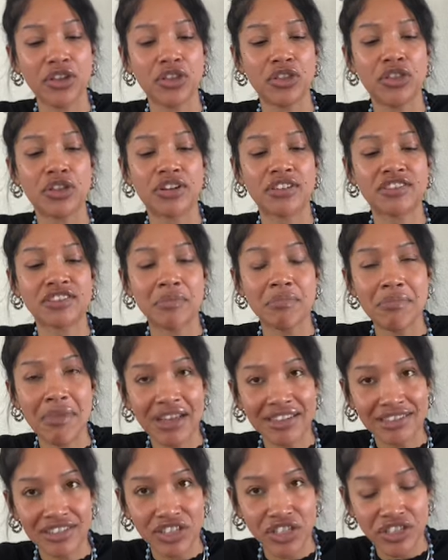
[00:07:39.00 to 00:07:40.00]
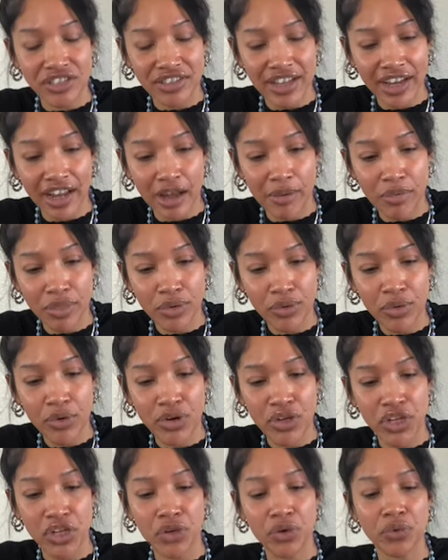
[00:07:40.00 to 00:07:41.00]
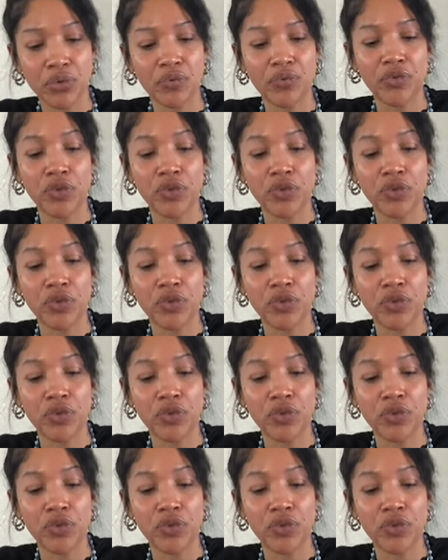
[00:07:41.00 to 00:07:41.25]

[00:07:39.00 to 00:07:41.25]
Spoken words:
There are some messages that come through to you.